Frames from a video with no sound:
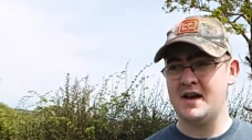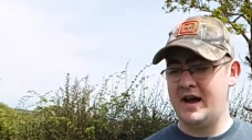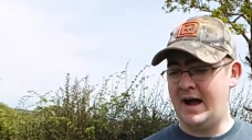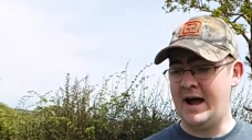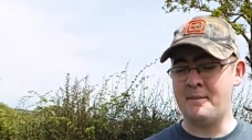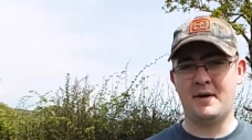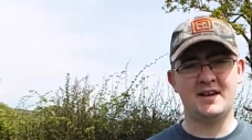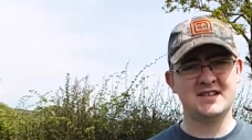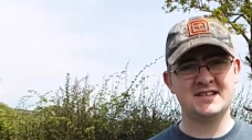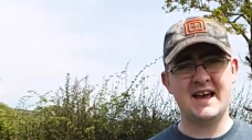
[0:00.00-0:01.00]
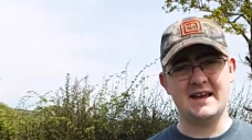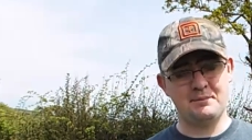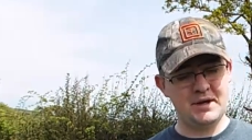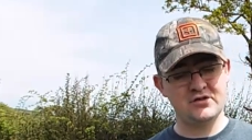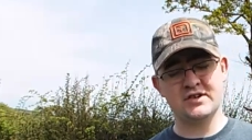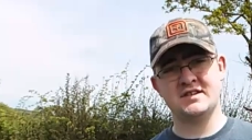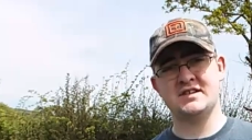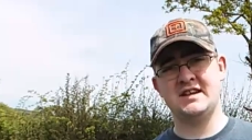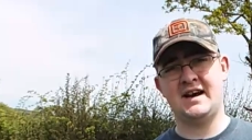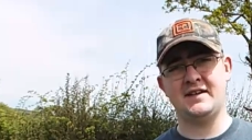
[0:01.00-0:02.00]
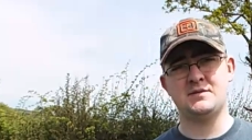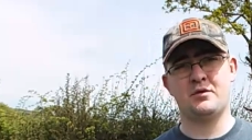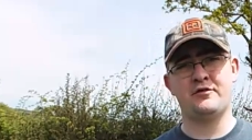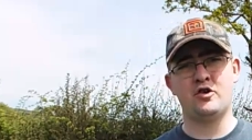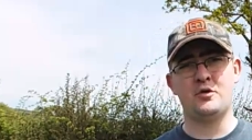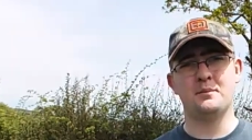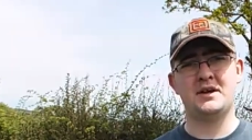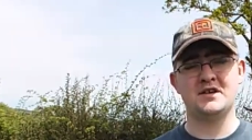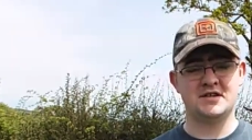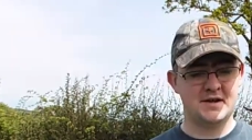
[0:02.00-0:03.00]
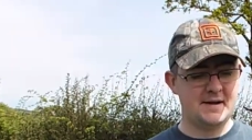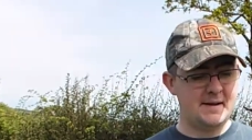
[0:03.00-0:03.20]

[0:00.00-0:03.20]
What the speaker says: As I say, be interesting to see how these perform, because,